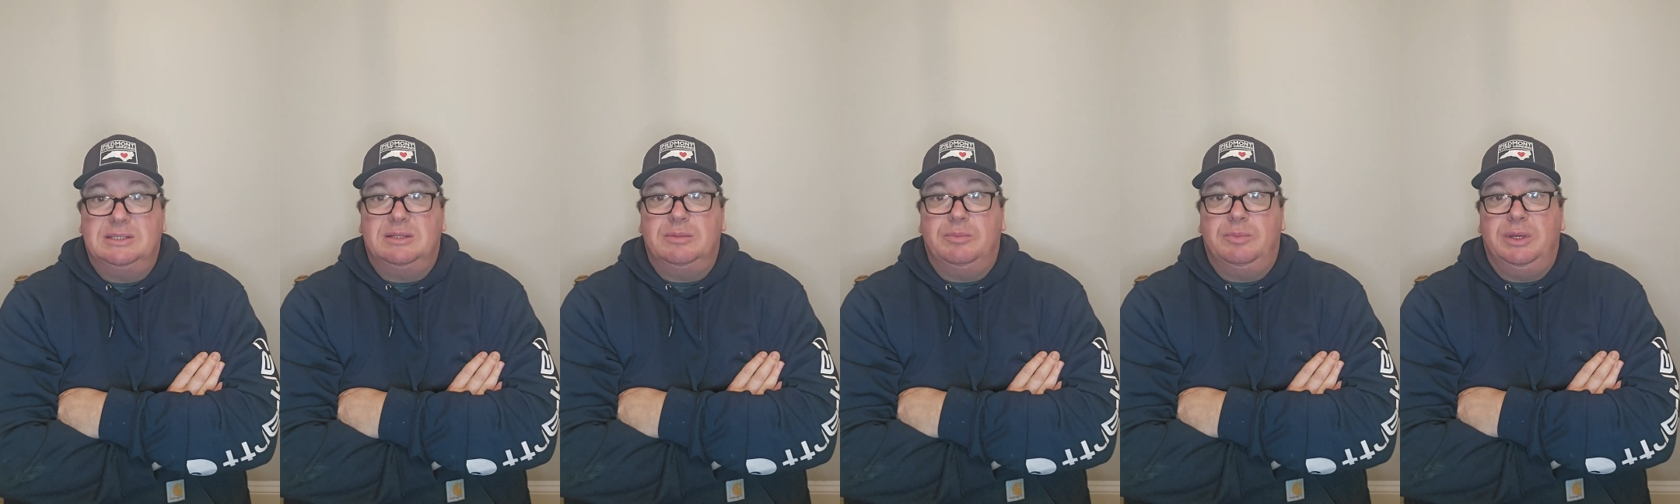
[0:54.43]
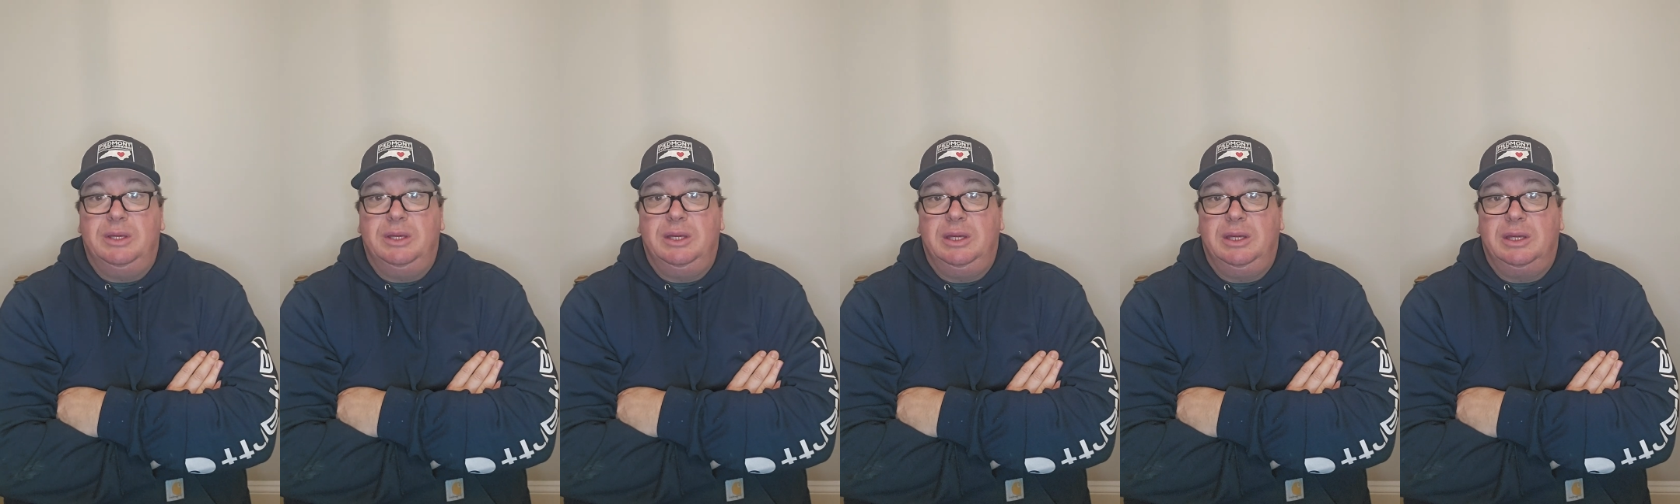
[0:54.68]
to
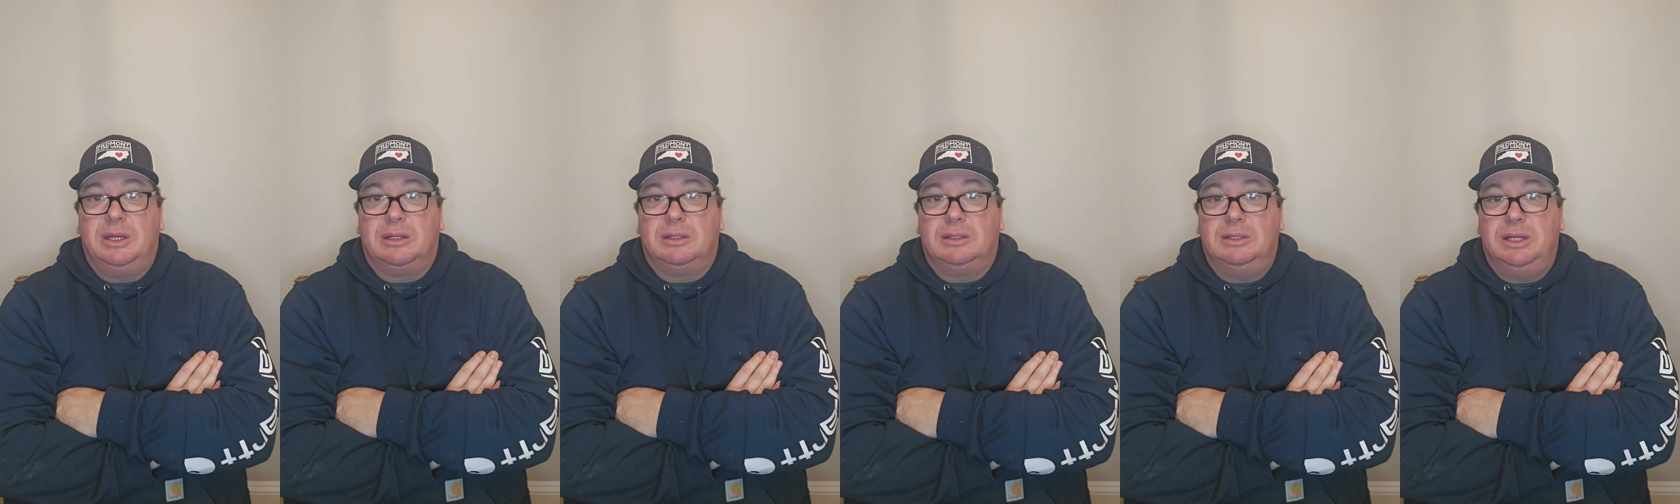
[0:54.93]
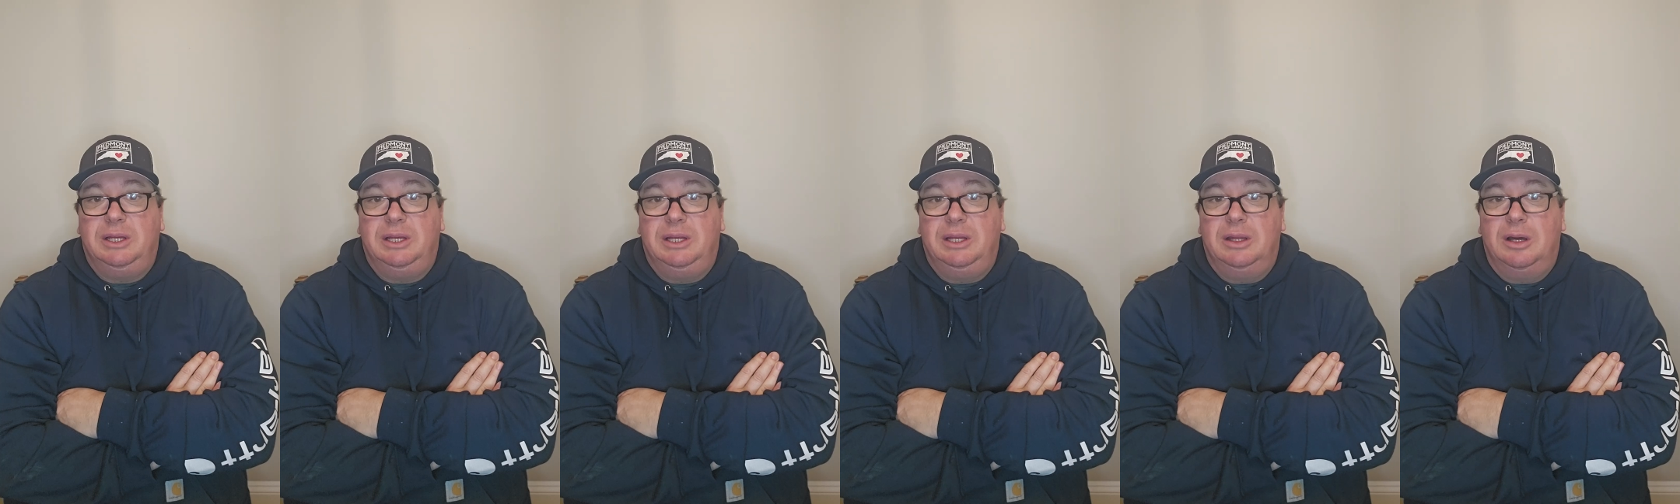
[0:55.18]
be
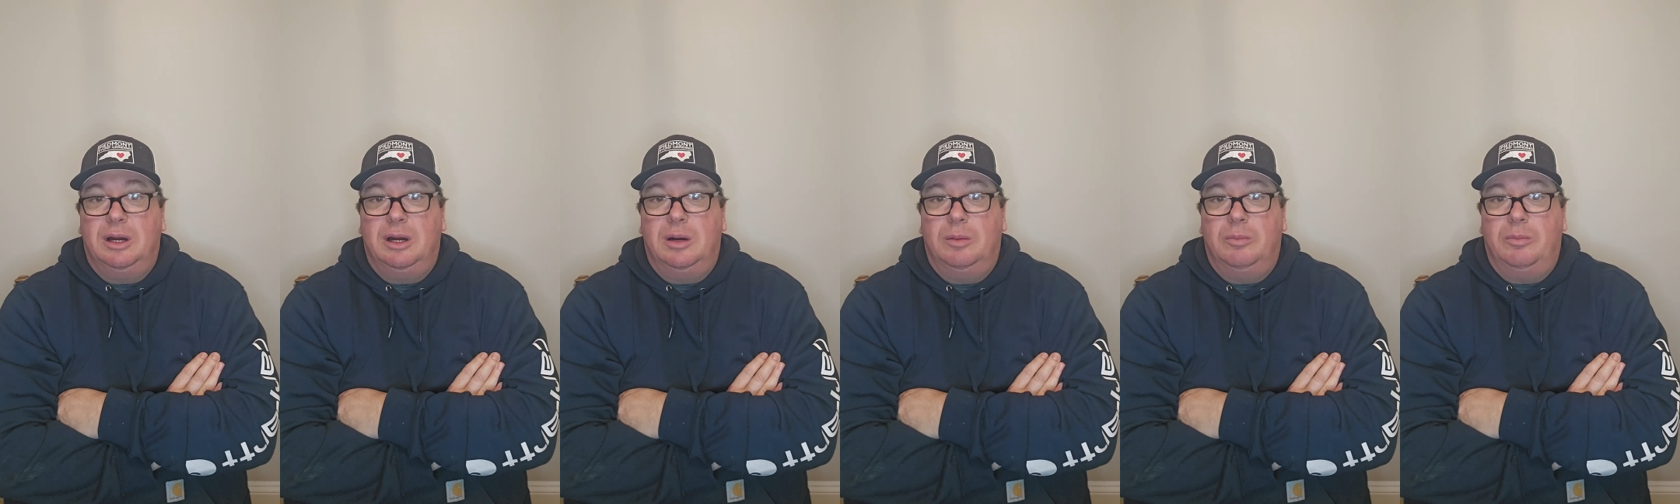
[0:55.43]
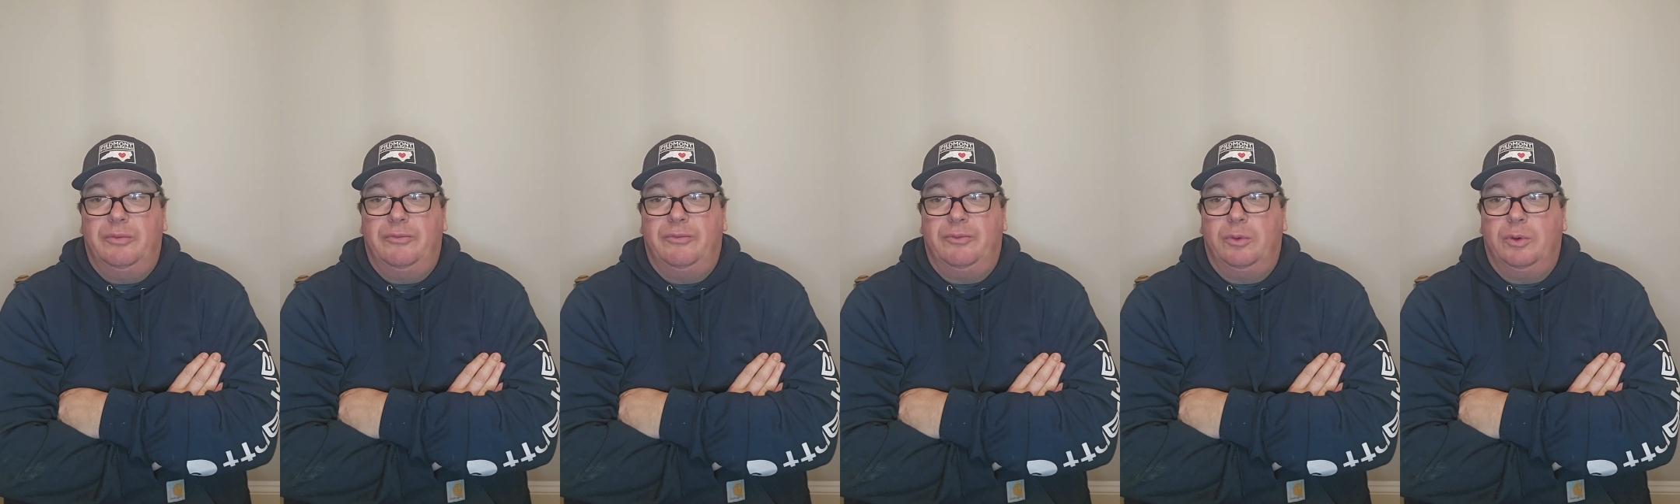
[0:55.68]
cleaned
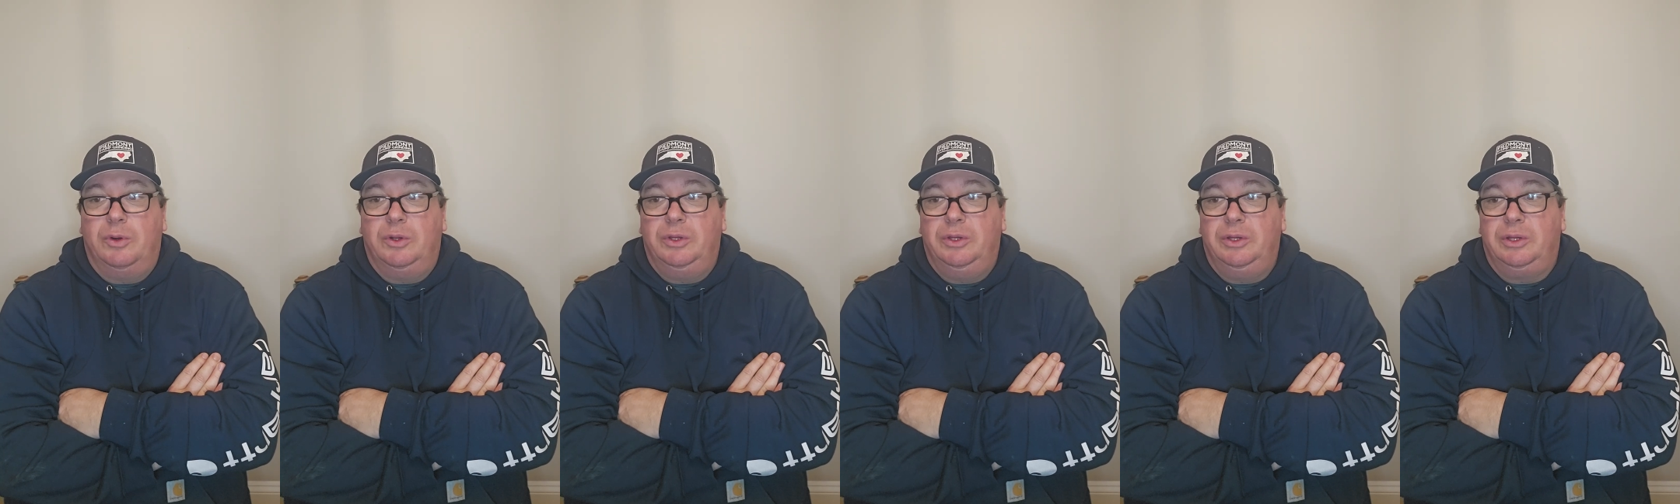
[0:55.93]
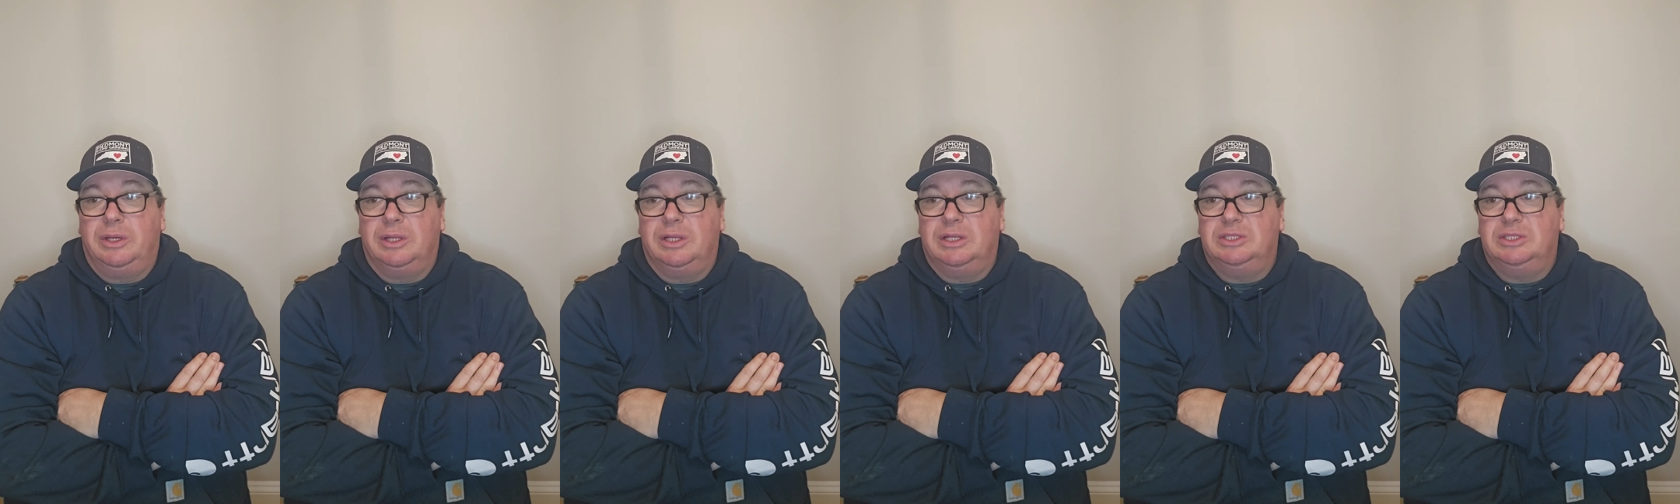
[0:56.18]
up before you can